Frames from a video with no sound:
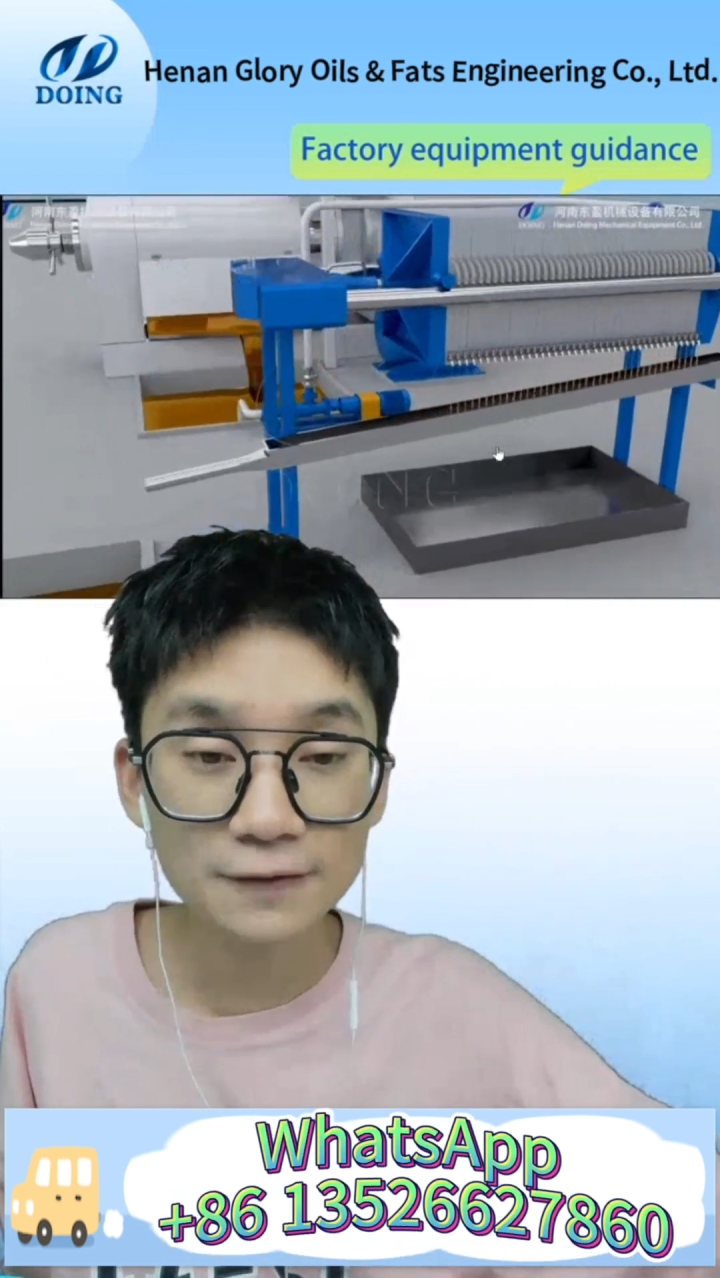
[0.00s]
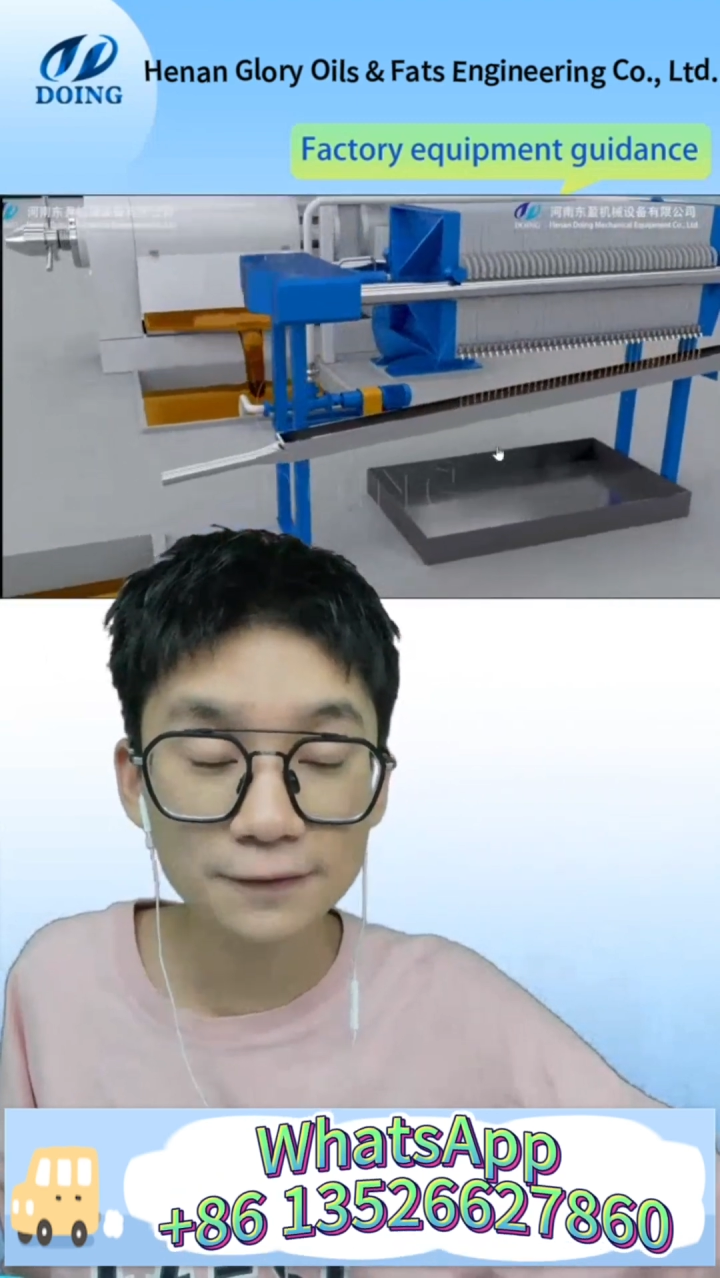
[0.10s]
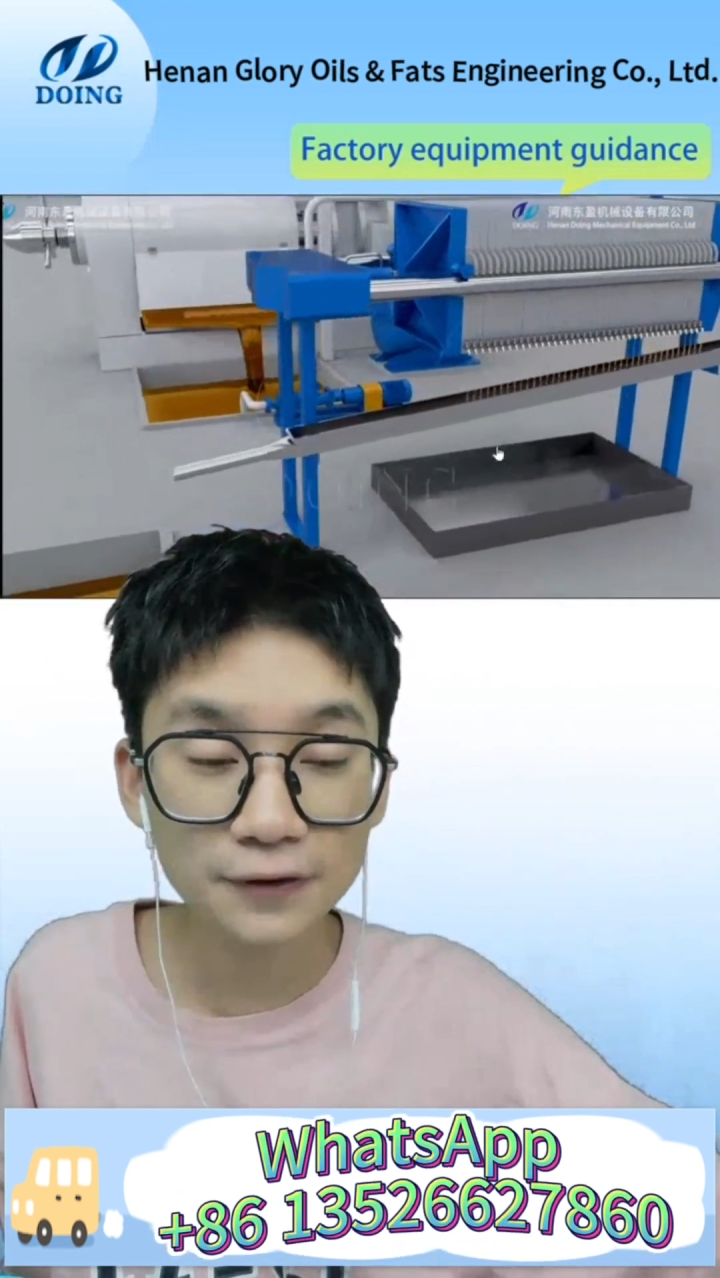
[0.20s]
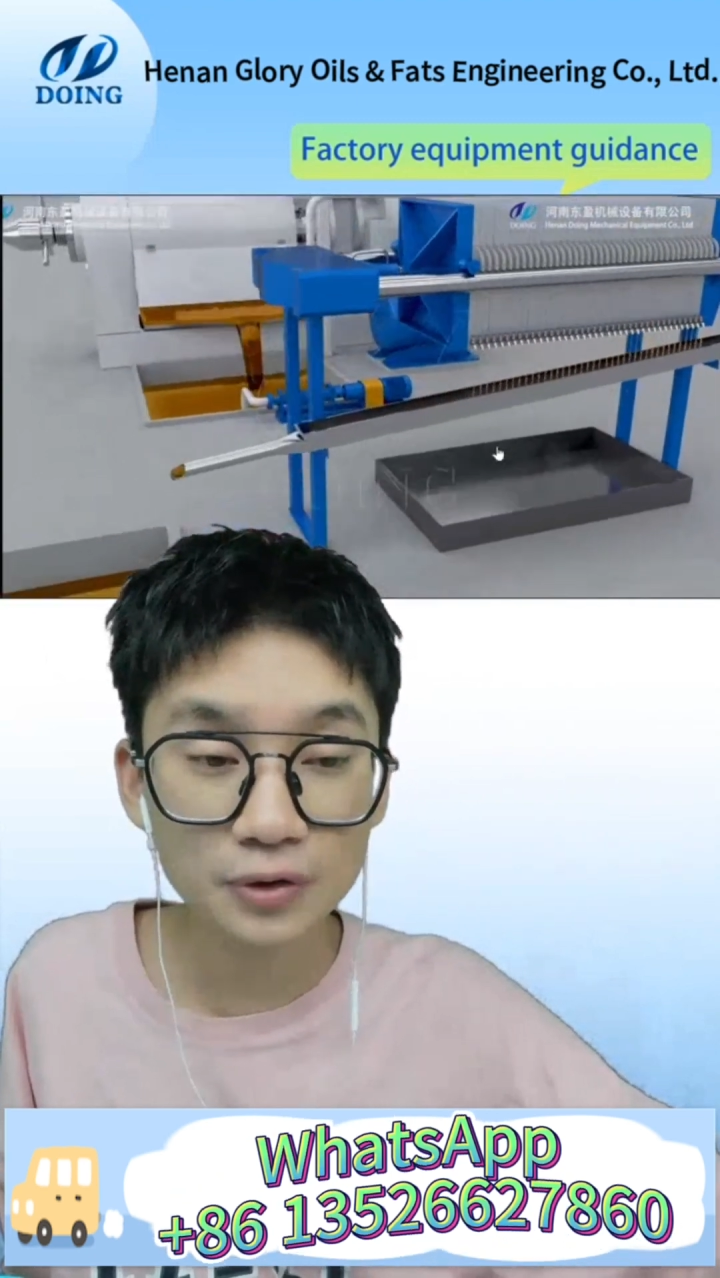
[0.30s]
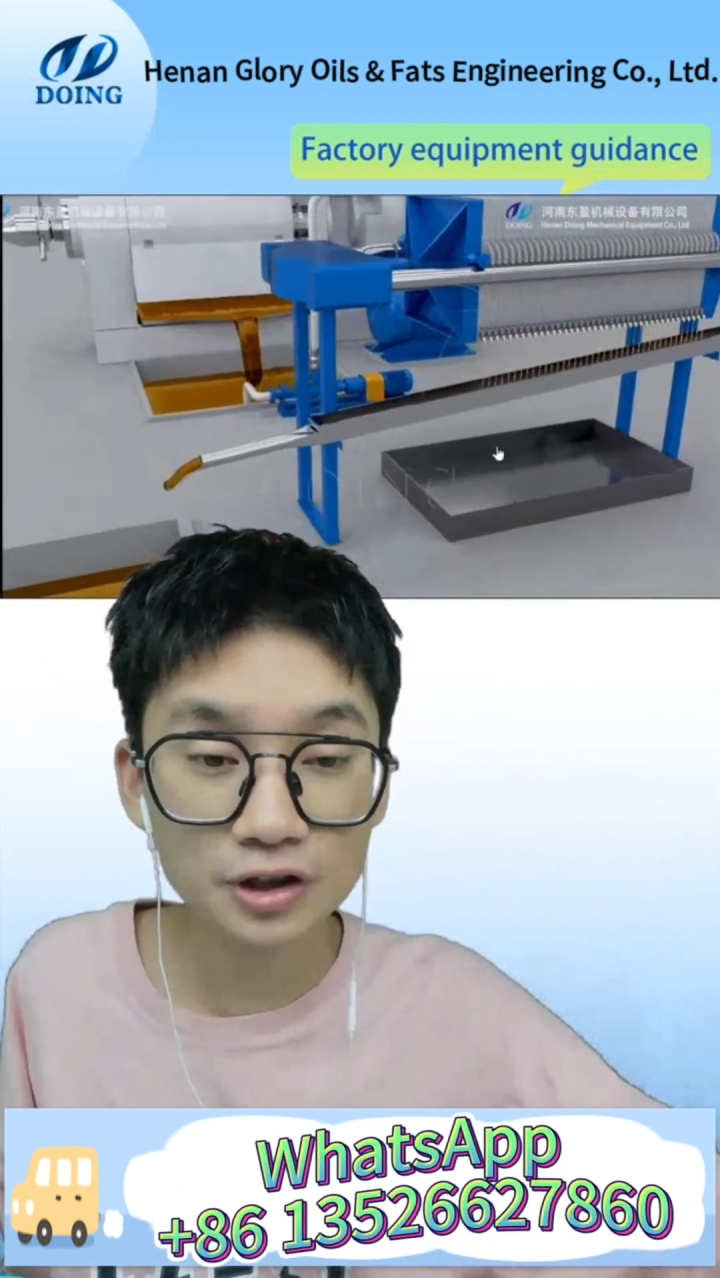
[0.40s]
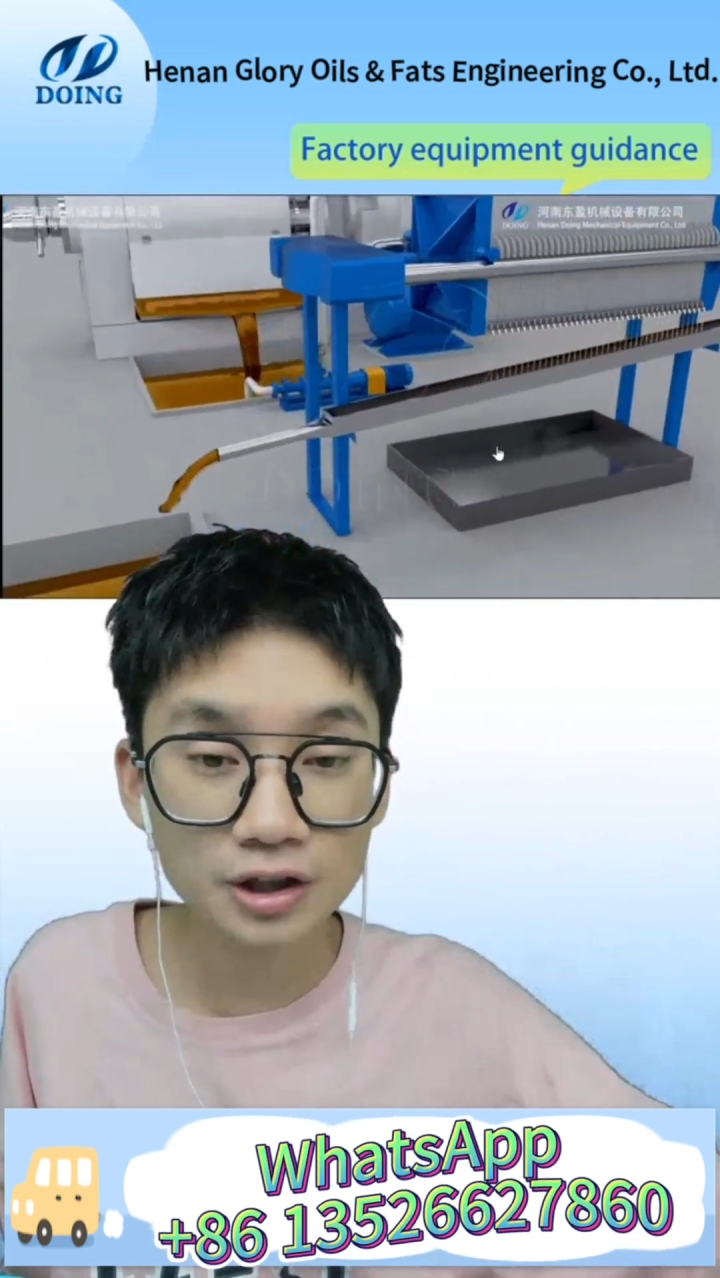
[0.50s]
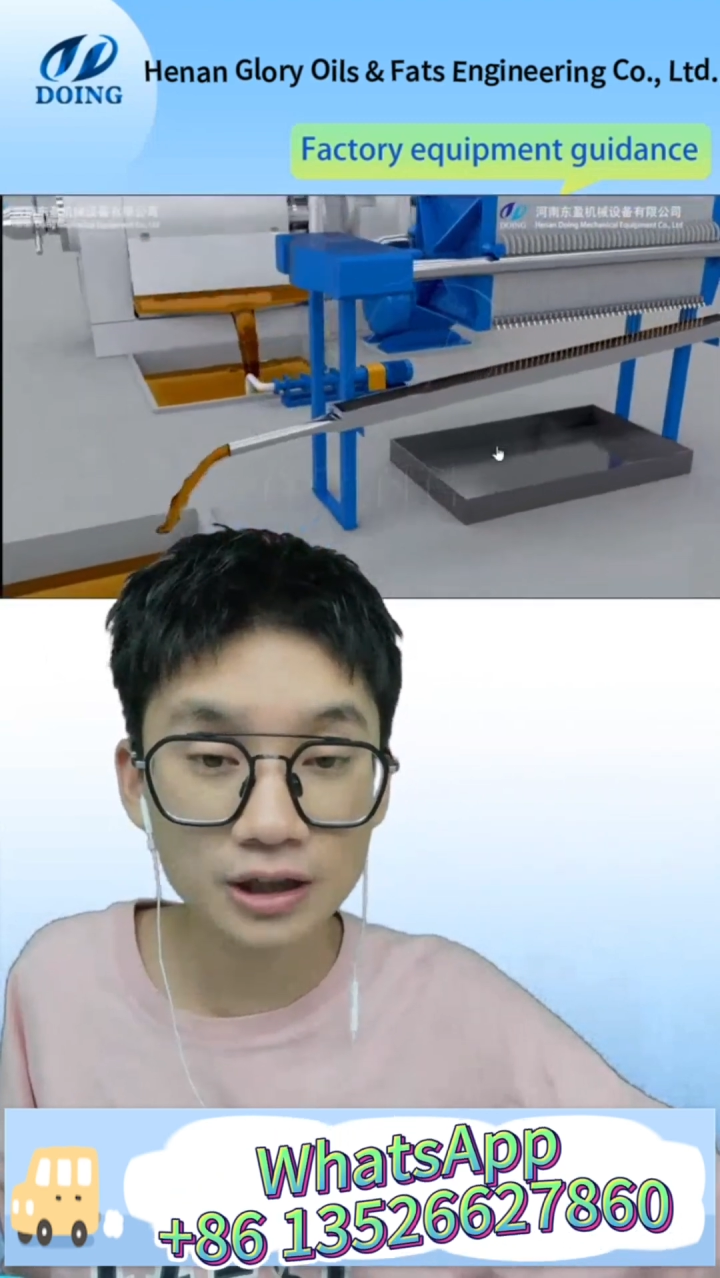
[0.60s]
filter